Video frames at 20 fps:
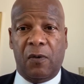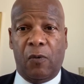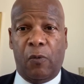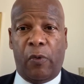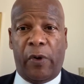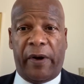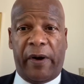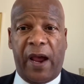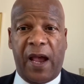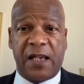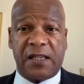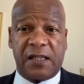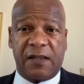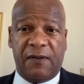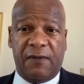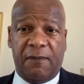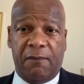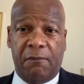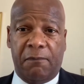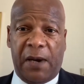Whereas
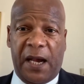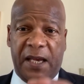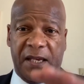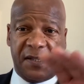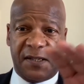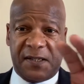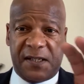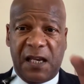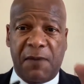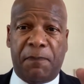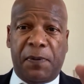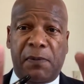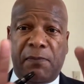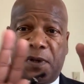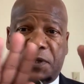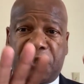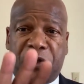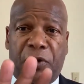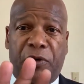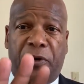by a simple
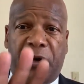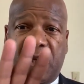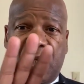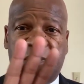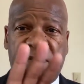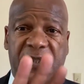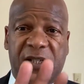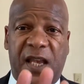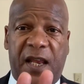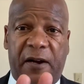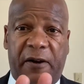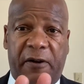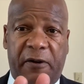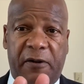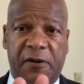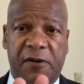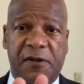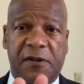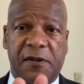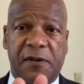majority of
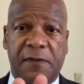senators